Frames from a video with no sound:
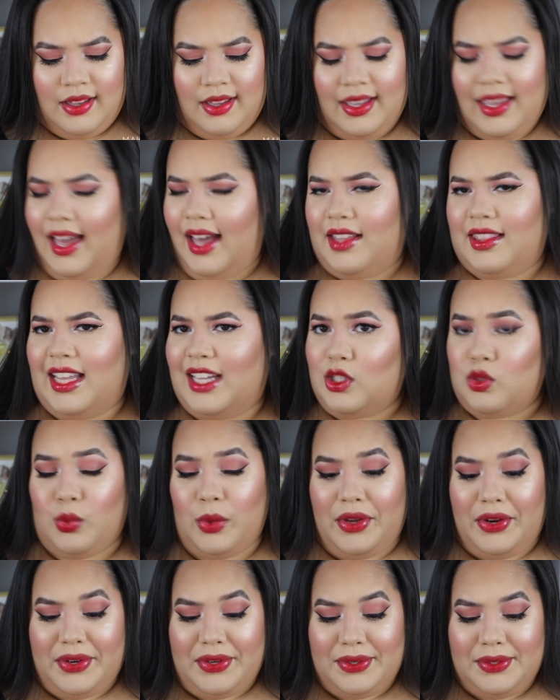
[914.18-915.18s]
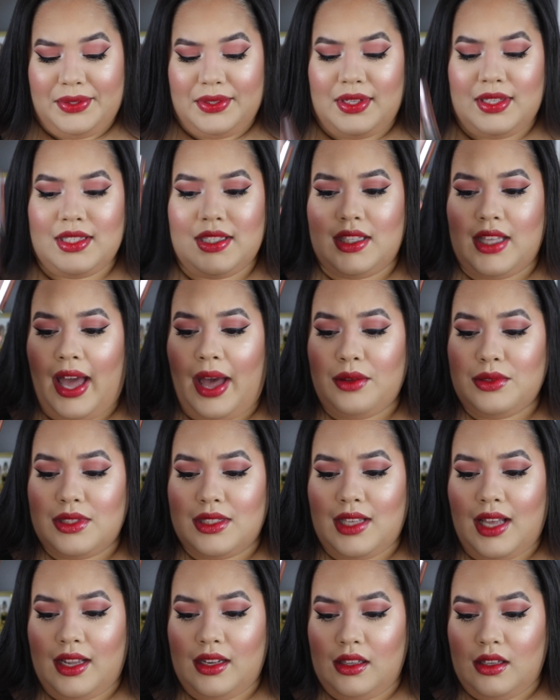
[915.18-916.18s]
yeah, that's weird because the
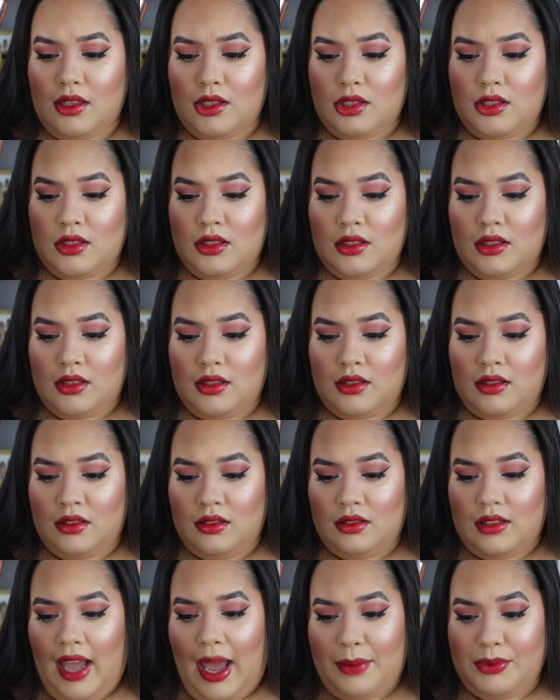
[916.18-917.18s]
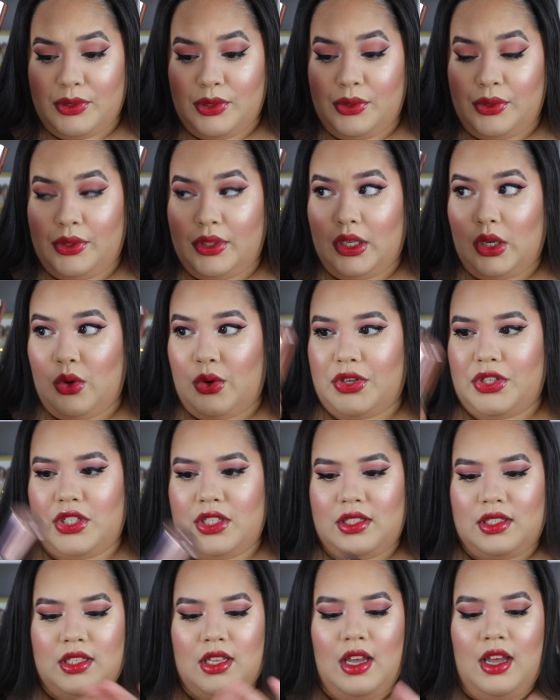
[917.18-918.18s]
outside looks absolutely
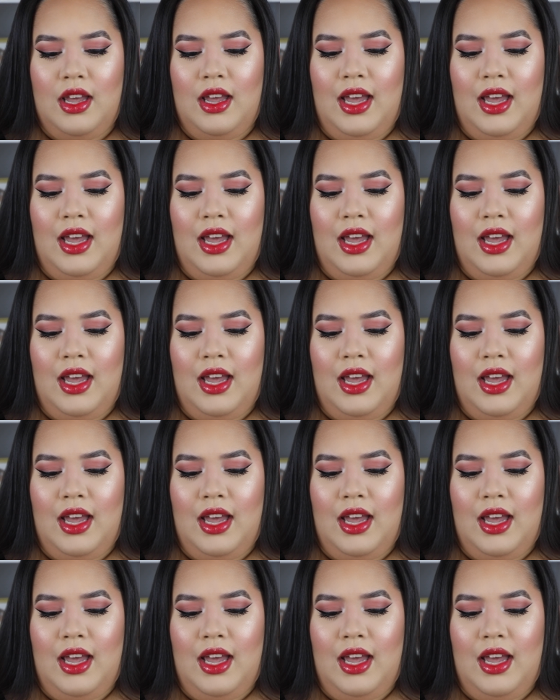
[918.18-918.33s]
gorgeous.